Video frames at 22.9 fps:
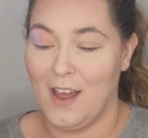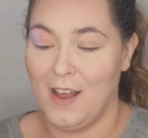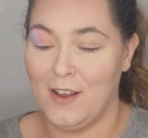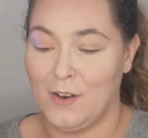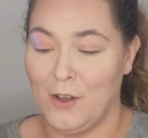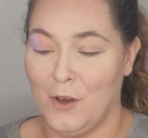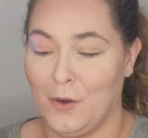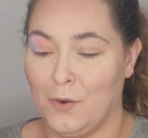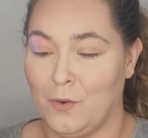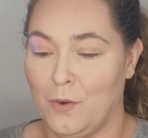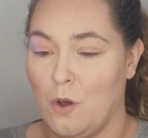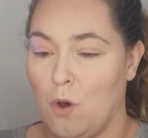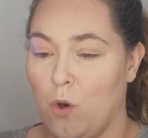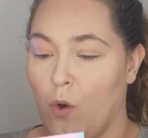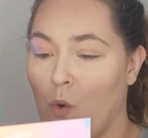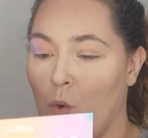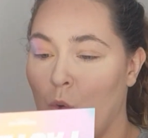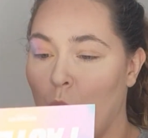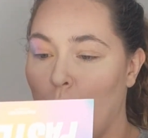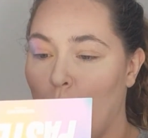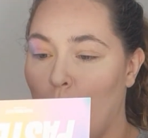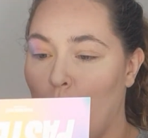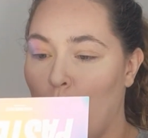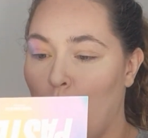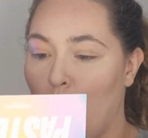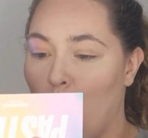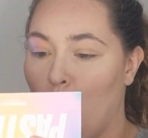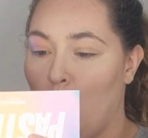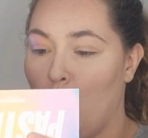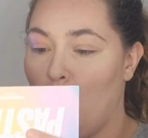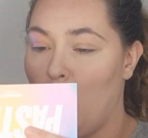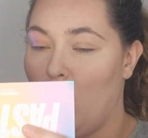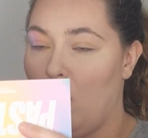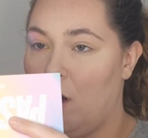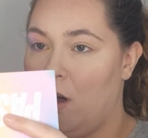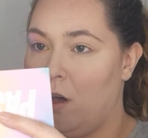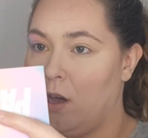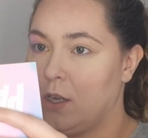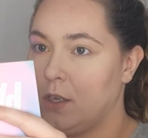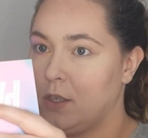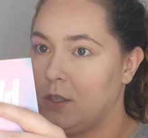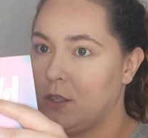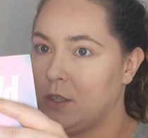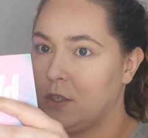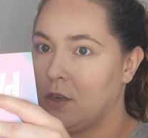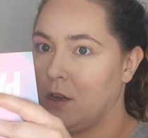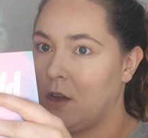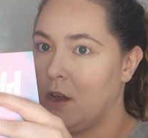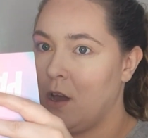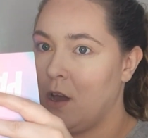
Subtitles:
No. Oh, what?